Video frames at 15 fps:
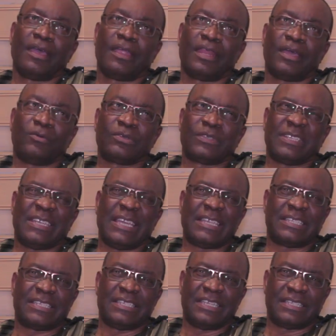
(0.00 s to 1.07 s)
That was in
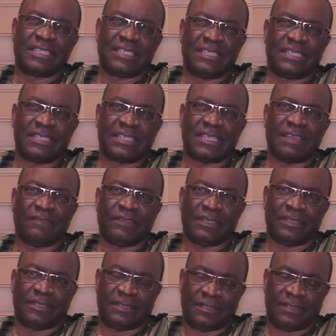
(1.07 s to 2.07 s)
1987.